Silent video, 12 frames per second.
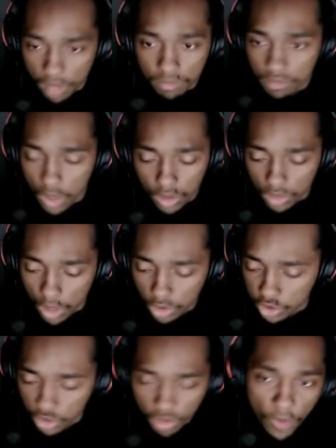
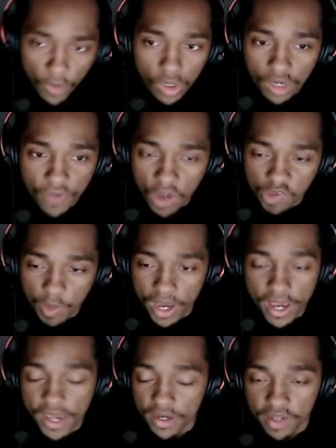Also, if Olaf falls
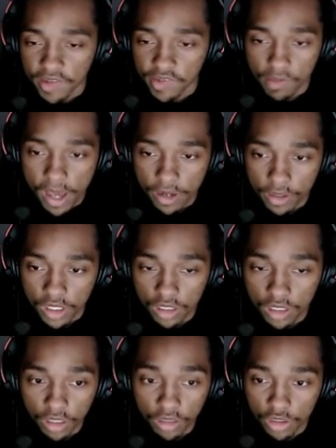behind, it doesn't matter. He
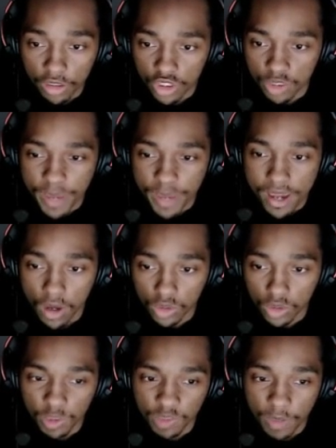can literally just bait
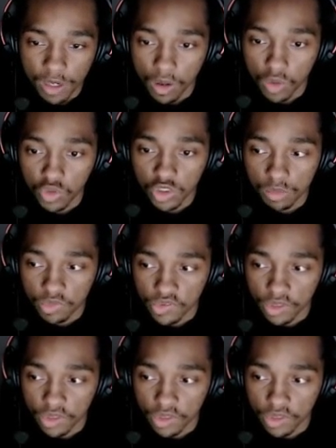ultimates by ulting himself.